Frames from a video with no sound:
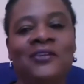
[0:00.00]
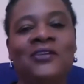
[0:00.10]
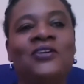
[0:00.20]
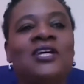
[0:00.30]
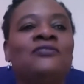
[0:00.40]

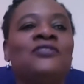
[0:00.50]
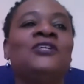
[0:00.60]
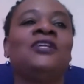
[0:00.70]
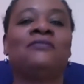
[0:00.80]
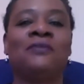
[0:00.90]
Good
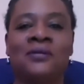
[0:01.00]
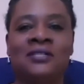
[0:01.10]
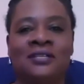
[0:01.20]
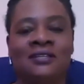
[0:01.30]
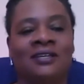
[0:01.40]
afternoon,
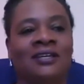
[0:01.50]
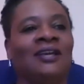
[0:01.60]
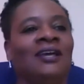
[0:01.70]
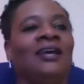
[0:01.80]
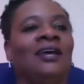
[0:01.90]
everyone,
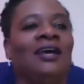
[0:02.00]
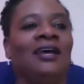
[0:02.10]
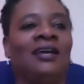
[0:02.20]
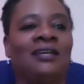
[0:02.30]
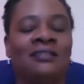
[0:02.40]

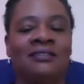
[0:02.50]
and